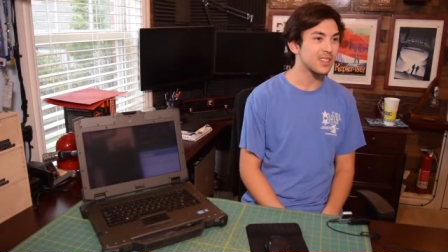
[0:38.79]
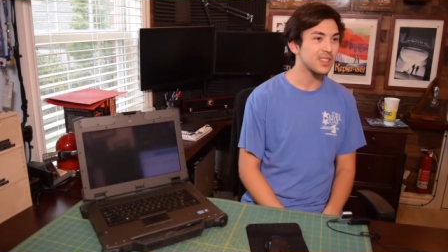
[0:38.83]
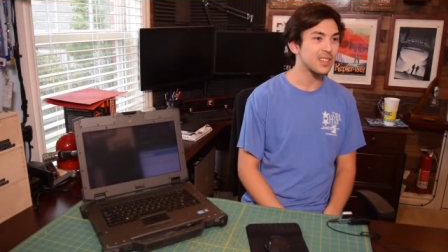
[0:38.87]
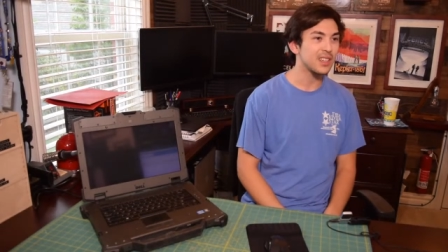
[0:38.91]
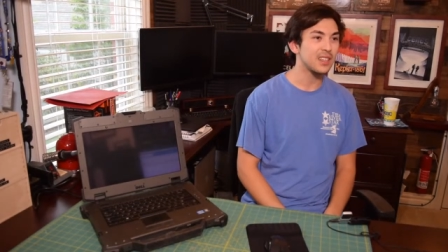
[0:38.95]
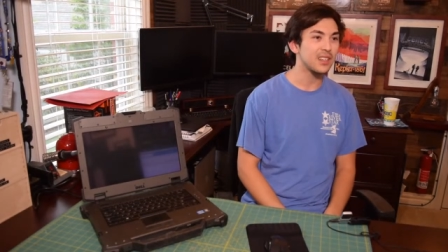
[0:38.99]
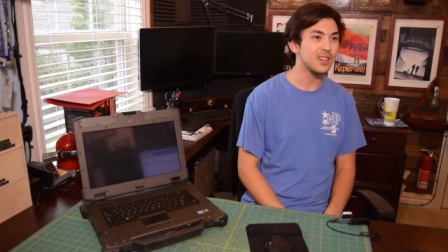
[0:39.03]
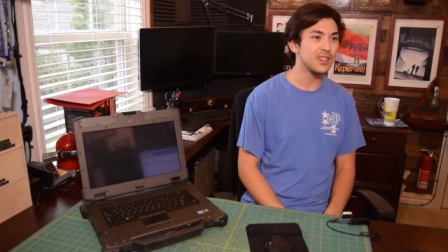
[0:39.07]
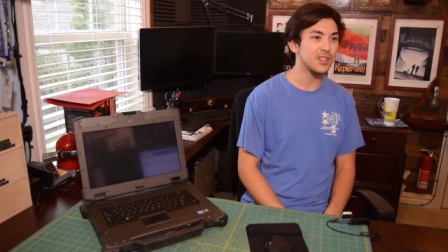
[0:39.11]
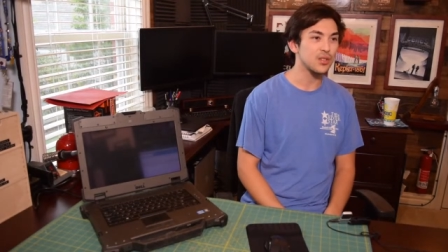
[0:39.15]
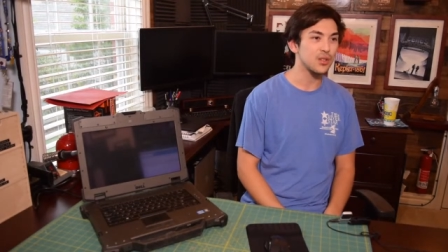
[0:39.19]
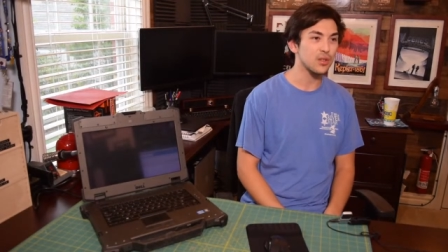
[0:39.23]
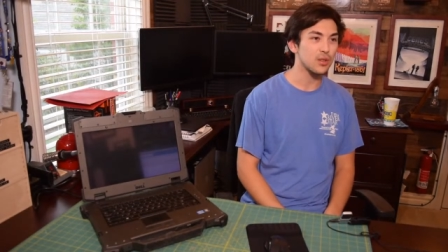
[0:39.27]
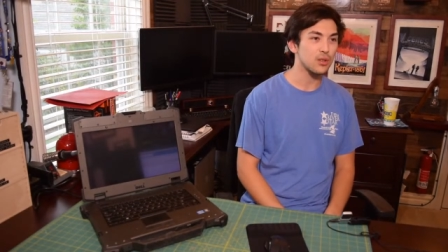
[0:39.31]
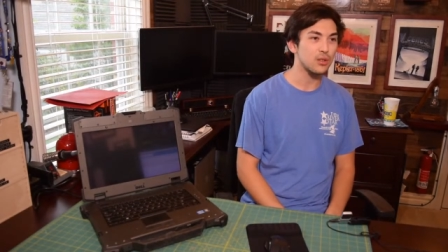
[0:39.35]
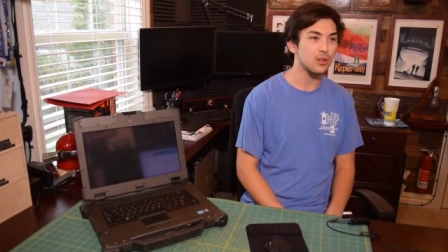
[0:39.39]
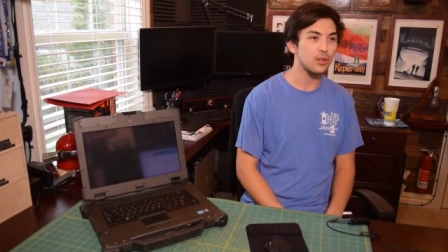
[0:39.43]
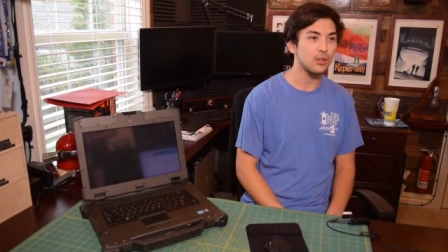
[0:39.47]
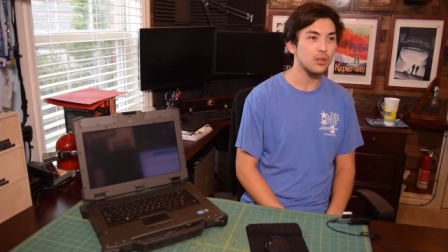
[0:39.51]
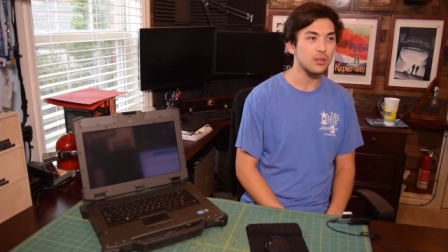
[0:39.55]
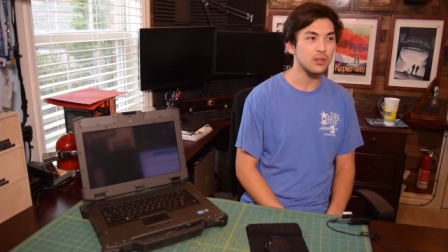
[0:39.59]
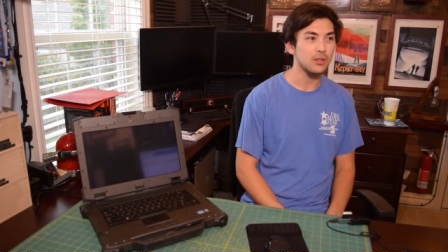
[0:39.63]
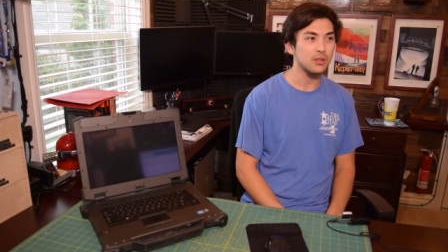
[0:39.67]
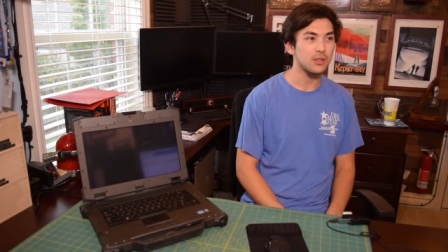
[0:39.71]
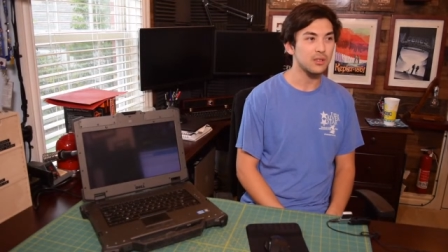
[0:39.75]
to kind of
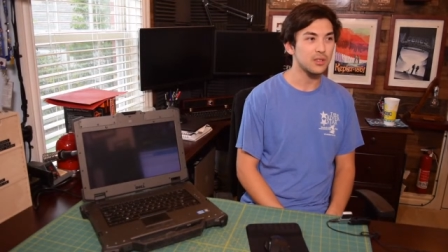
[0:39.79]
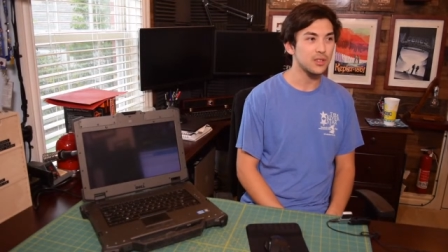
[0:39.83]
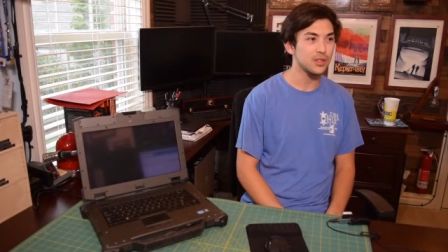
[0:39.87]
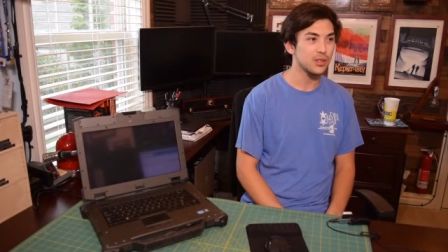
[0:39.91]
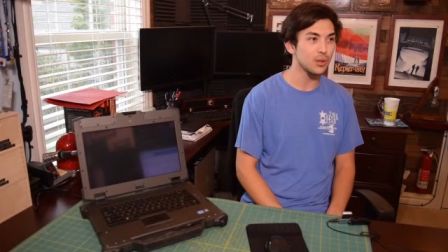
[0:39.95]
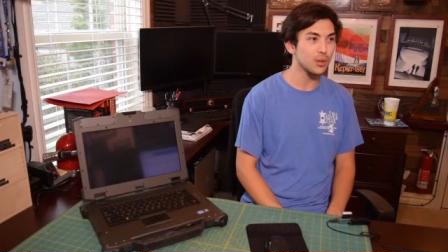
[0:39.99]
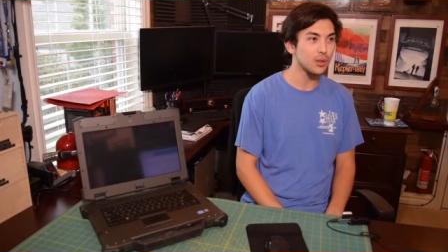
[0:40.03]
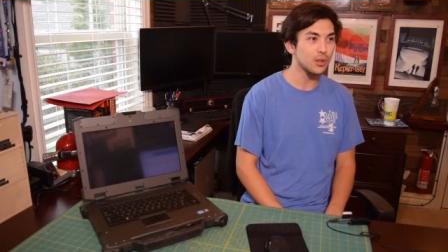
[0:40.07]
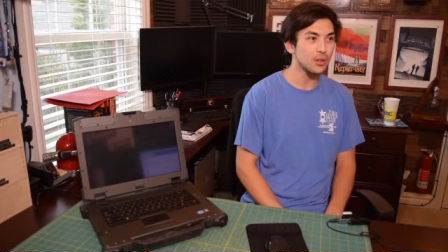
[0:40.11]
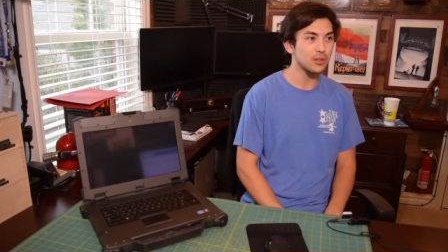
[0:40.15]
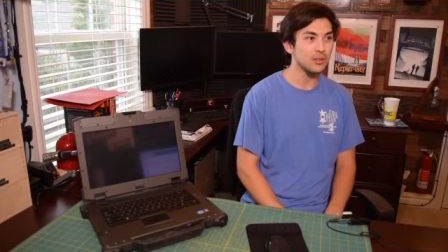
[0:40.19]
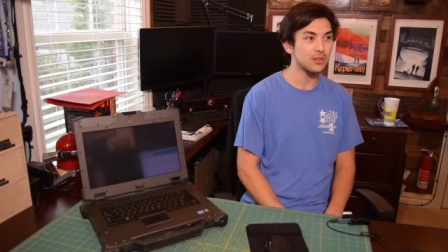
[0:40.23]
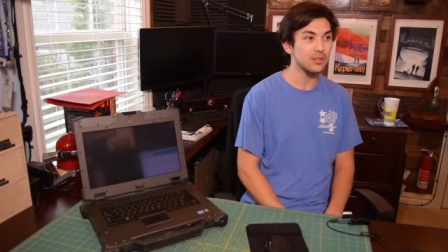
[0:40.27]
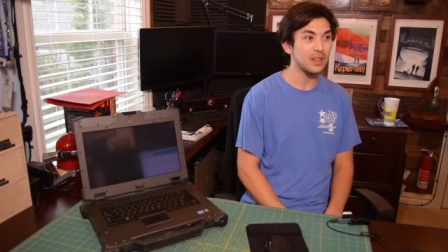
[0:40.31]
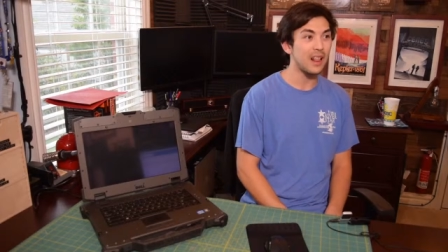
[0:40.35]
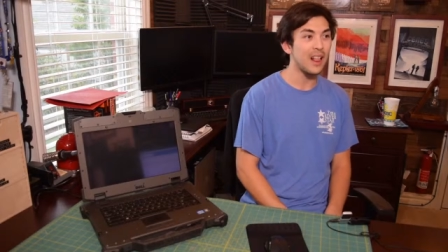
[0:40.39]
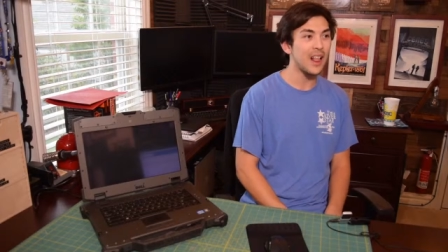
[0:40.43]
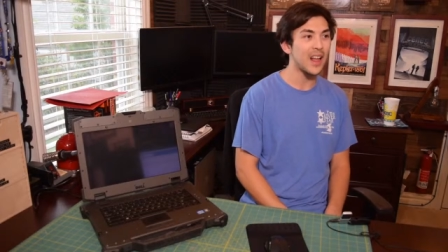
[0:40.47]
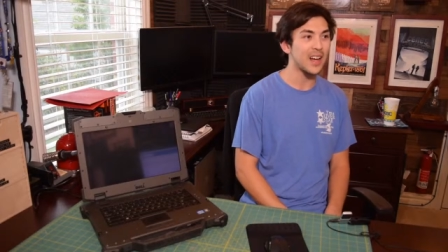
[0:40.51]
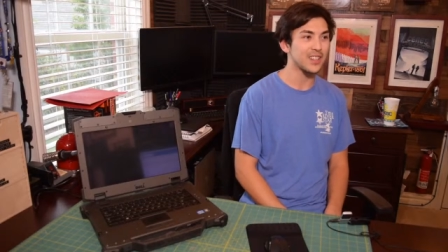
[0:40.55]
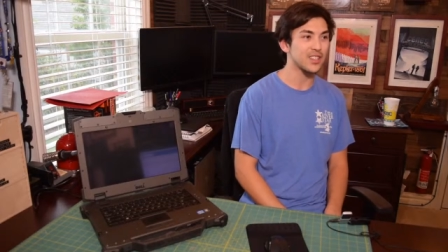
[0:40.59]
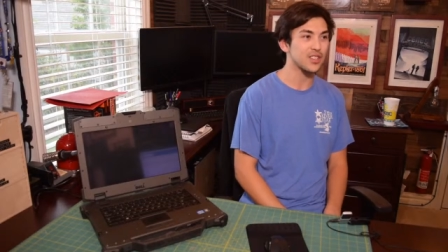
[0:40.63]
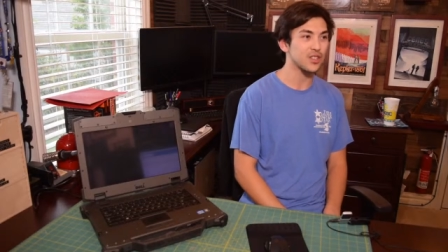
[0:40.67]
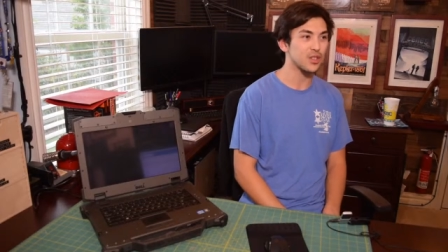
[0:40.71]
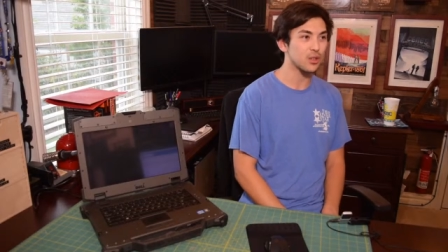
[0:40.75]
circle, circle,
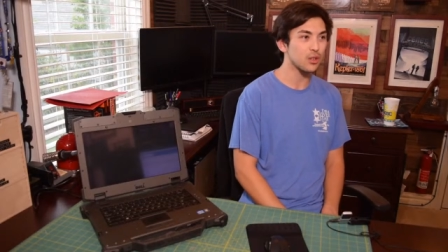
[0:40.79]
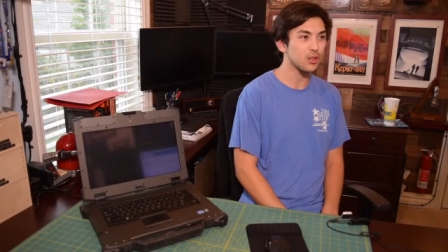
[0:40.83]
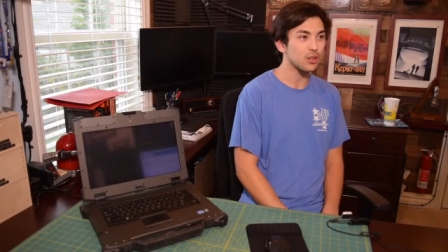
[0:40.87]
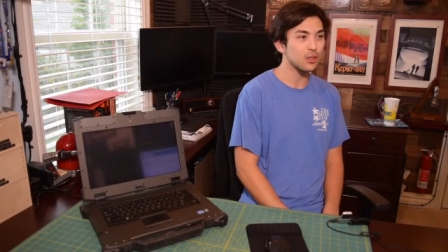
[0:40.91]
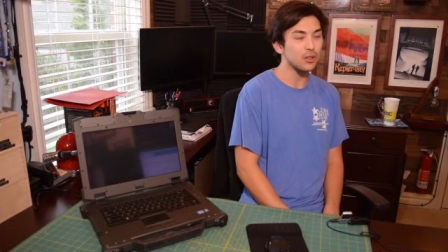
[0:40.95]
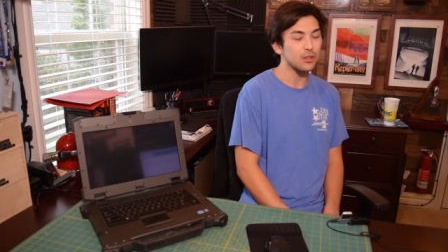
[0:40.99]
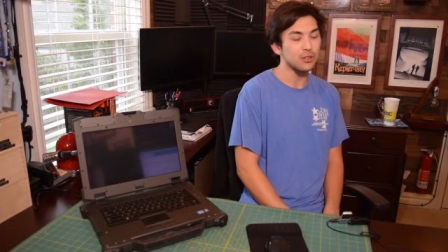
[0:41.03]
ah, circle